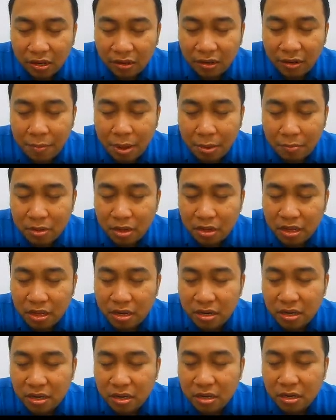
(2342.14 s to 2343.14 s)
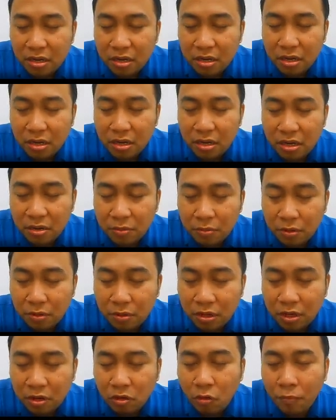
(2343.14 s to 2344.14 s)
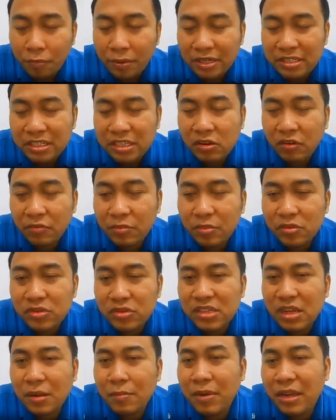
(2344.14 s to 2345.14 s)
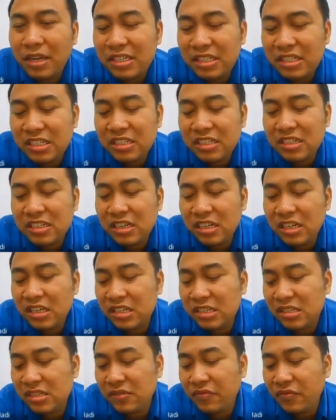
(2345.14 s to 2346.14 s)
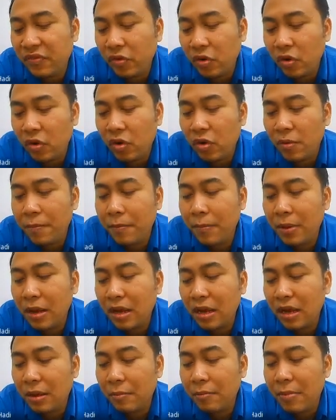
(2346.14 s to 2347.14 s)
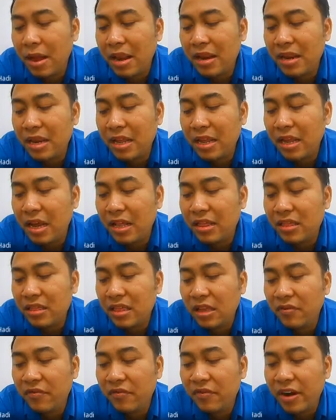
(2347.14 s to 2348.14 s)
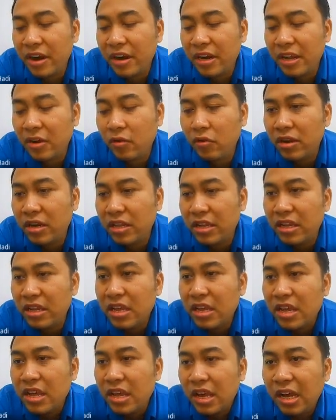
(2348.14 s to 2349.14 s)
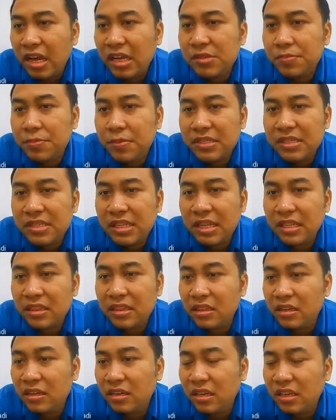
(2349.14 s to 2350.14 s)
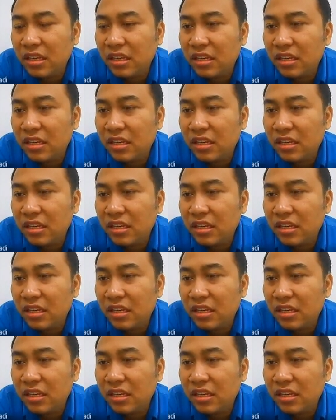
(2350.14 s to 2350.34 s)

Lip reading: remember, yeah, the operation of Bursa Malaysia is from Monday until Friday only, as per stated in